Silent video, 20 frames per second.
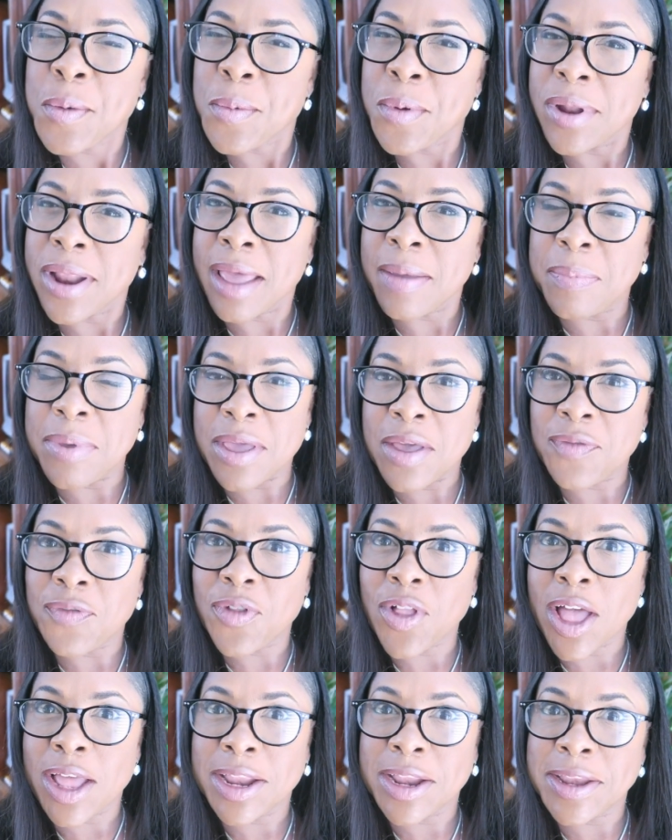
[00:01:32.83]
would I be a
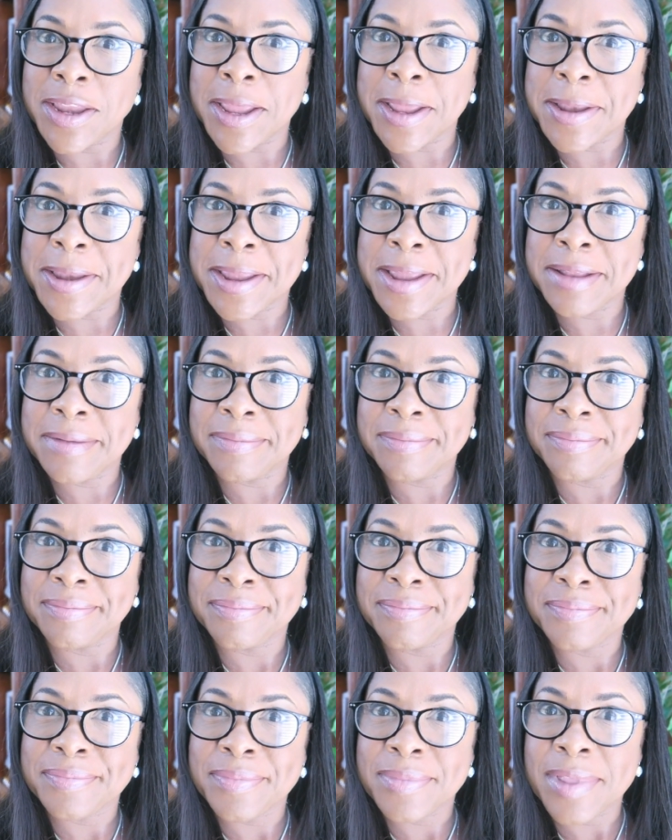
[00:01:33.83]
flight attendant
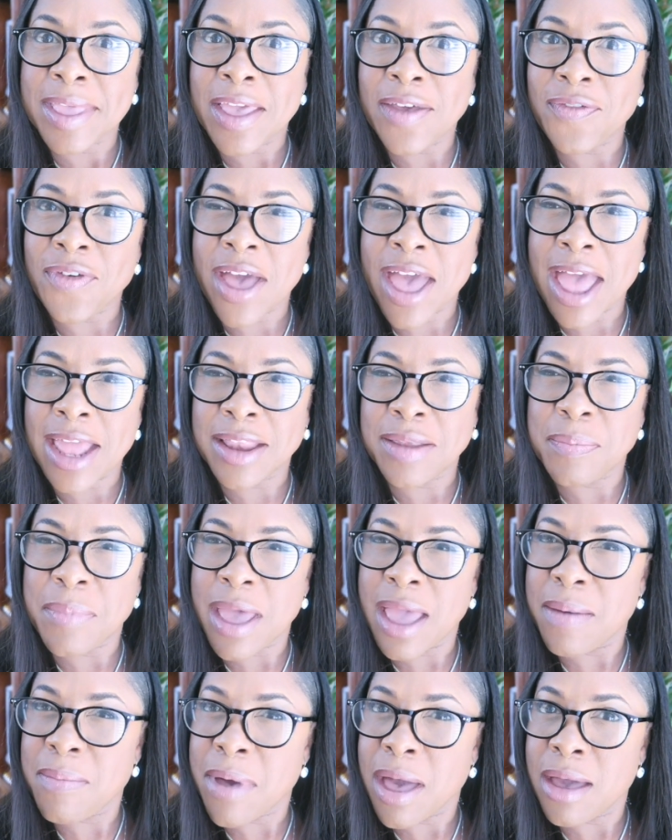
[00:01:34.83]
if I had to
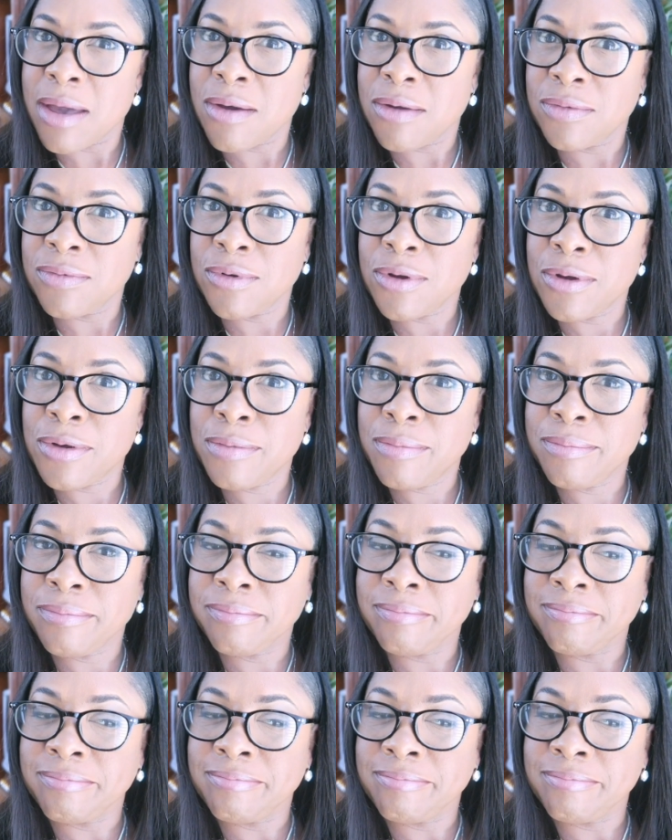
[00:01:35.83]
pay my own room?